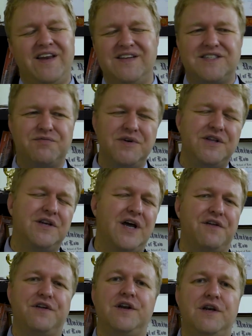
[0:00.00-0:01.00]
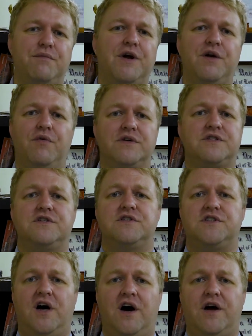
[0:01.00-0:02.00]
it's really nothing anybody wants to
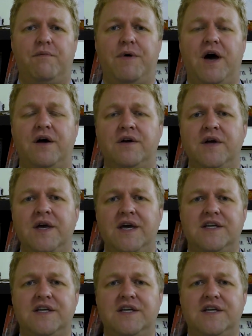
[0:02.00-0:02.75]
talk about